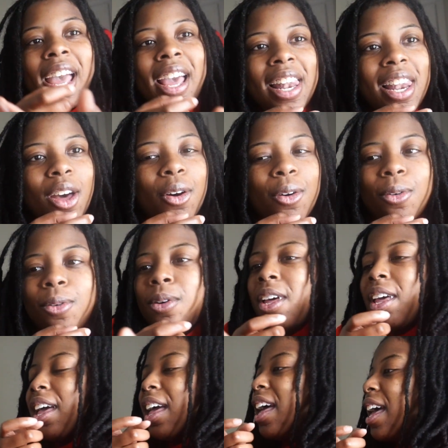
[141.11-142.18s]
Hello,
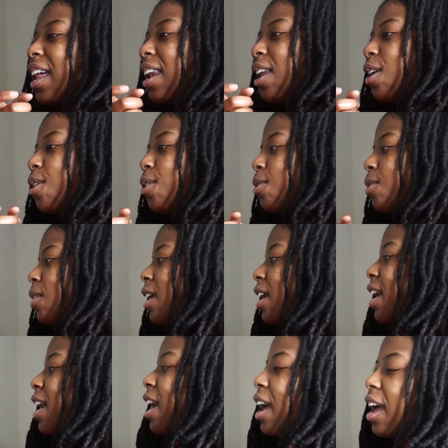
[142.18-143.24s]
hello,
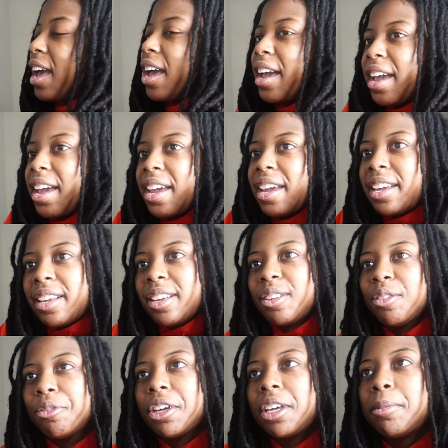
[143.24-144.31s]
hey,
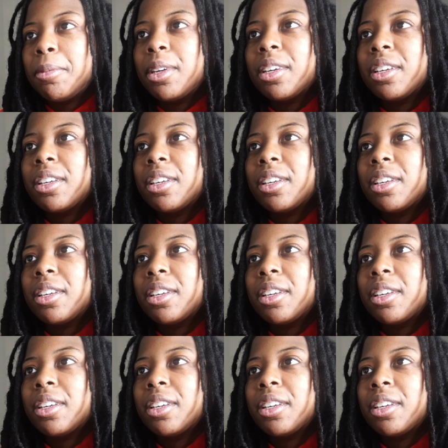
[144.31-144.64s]
you feel me?